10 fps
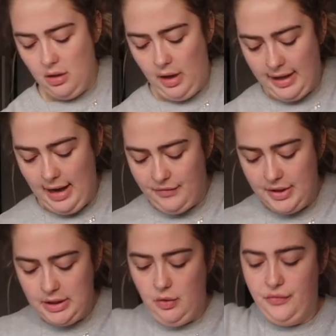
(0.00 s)
like,
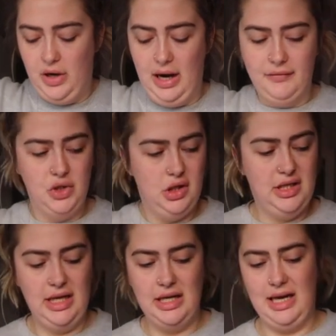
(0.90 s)
every so often I have to
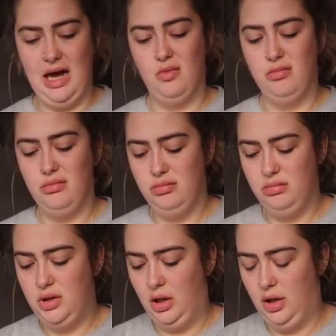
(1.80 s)
just sit down
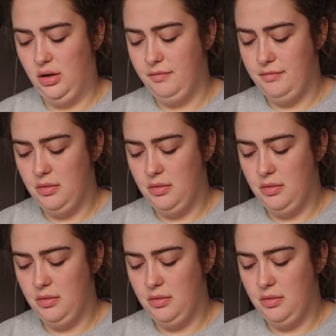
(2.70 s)
to